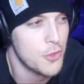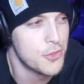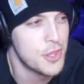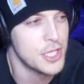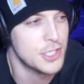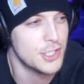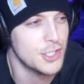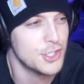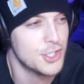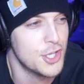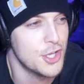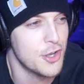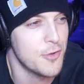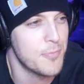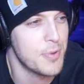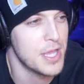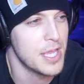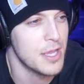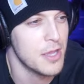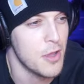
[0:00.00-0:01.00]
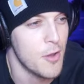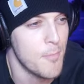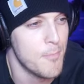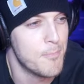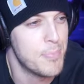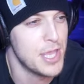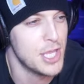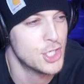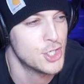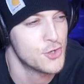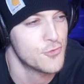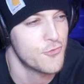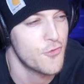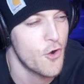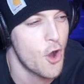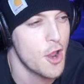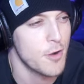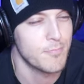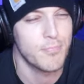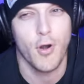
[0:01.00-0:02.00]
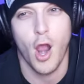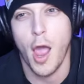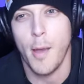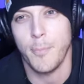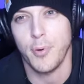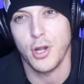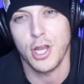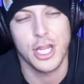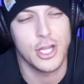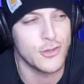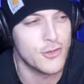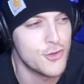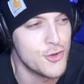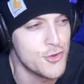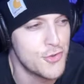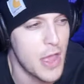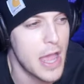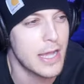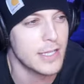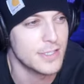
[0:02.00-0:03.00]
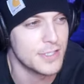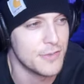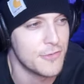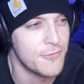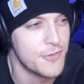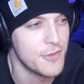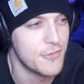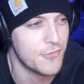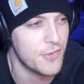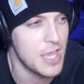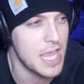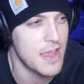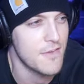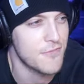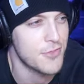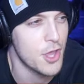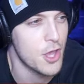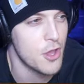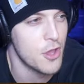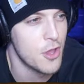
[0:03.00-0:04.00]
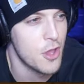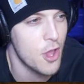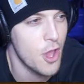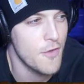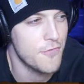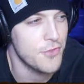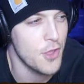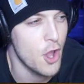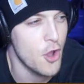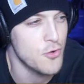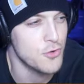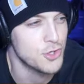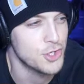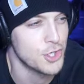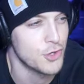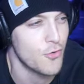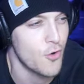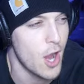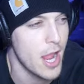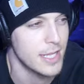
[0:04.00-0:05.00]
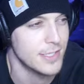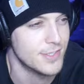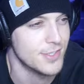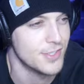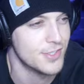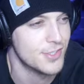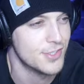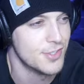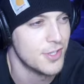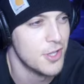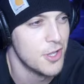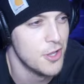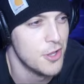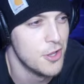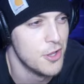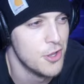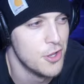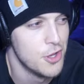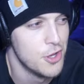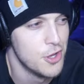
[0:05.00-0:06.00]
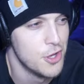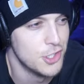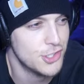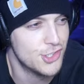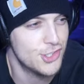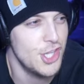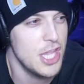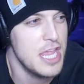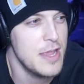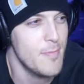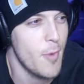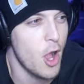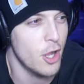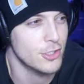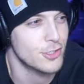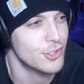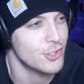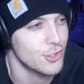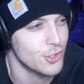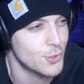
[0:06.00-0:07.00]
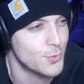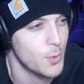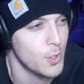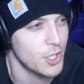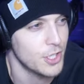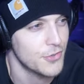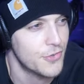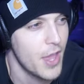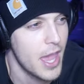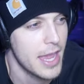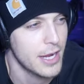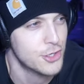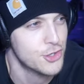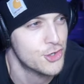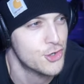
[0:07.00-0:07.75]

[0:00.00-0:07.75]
This is gonna be beachfront property in 2050 if the if the ocean rises. Sea monsters will attack